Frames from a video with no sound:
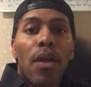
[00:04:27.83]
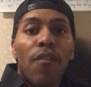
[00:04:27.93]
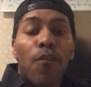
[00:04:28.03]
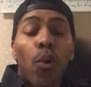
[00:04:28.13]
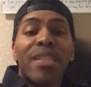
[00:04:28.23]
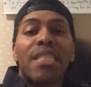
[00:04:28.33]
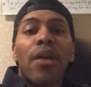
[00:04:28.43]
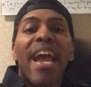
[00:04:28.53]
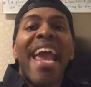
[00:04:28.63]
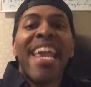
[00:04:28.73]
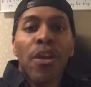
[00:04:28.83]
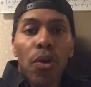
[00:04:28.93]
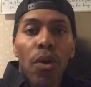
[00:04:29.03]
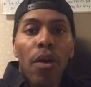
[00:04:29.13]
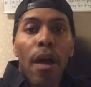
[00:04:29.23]
voice their
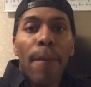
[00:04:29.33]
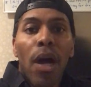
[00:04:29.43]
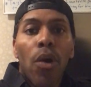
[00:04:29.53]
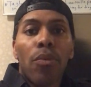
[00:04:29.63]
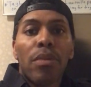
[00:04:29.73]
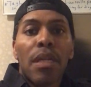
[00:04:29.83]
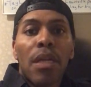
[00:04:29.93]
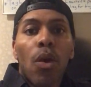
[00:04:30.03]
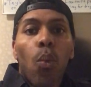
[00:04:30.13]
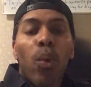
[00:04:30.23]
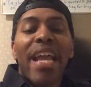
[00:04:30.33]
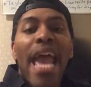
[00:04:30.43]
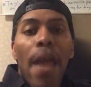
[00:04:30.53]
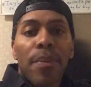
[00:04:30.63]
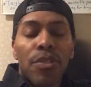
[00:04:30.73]
anger about what
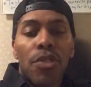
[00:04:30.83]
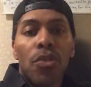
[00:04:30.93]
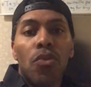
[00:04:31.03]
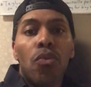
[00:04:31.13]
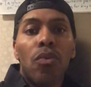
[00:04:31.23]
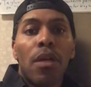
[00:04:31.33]
happened to